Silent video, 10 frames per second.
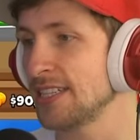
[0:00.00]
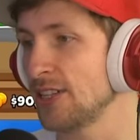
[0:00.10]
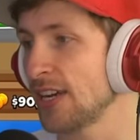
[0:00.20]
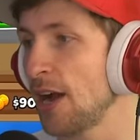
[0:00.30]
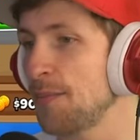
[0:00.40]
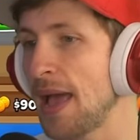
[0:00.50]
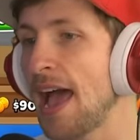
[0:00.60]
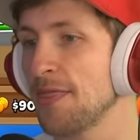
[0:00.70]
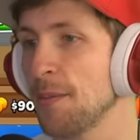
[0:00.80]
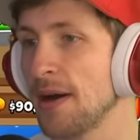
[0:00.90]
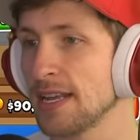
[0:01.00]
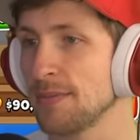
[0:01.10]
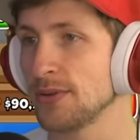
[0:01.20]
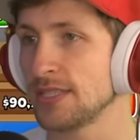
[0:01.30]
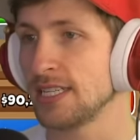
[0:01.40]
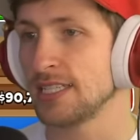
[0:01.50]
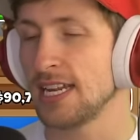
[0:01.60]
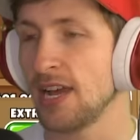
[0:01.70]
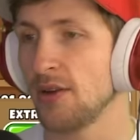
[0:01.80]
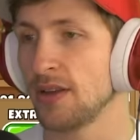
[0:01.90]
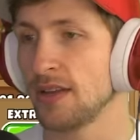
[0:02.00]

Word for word: Look how bad the money boost is now